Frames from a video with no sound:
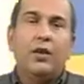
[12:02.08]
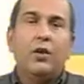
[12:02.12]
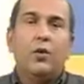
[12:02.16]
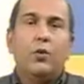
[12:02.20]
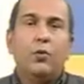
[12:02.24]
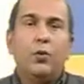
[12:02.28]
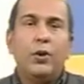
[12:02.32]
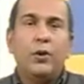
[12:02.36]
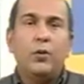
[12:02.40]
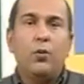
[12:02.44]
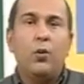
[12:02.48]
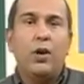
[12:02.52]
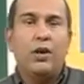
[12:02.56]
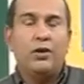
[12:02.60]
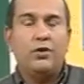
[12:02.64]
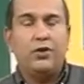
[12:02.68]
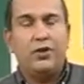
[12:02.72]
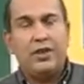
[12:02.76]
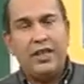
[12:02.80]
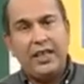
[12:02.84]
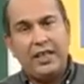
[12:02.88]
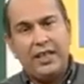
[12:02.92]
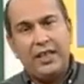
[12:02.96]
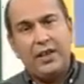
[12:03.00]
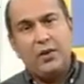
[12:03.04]
we want to
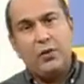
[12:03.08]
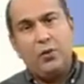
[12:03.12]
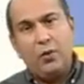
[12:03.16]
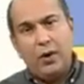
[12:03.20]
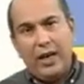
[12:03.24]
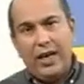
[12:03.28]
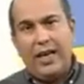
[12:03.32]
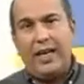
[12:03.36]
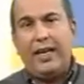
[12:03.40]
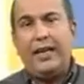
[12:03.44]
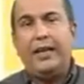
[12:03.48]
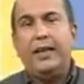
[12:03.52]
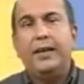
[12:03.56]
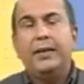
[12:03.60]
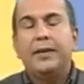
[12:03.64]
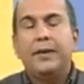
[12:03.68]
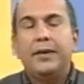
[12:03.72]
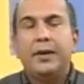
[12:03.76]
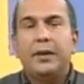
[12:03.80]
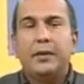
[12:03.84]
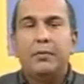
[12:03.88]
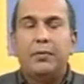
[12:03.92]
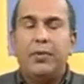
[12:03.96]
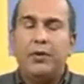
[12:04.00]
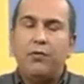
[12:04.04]
take it away.
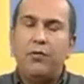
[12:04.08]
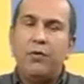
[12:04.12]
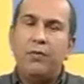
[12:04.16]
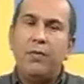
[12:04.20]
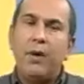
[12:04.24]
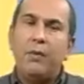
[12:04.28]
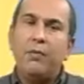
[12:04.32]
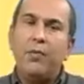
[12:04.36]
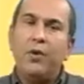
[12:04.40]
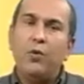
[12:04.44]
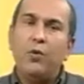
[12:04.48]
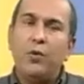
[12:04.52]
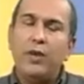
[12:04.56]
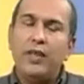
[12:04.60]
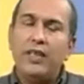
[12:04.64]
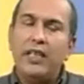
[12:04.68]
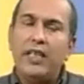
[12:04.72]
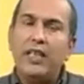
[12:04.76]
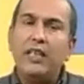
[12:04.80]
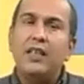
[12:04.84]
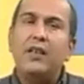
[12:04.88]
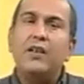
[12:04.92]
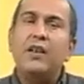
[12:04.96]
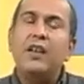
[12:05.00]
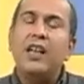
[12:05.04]
But remember, we
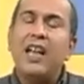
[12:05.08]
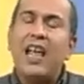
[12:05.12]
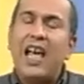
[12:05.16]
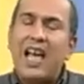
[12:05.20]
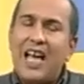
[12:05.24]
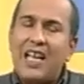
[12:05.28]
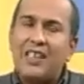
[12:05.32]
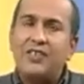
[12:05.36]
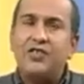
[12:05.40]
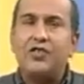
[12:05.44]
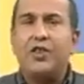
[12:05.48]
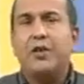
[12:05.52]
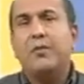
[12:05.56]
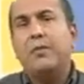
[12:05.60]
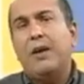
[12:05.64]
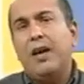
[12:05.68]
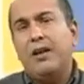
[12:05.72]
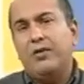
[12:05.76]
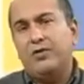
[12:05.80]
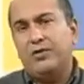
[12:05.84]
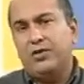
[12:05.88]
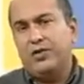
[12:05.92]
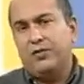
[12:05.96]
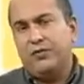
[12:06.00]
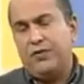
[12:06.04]
need large
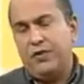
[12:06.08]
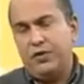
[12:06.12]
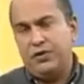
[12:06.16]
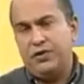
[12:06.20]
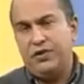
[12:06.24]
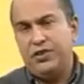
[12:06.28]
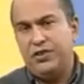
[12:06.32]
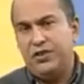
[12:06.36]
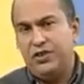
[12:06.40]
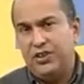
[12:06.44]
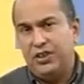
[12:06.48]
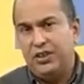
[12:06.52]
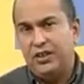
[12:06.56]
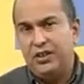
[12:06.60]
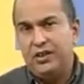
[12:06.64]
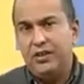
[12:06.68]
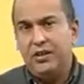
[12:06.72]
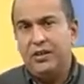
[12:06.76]
amounts of oxygen.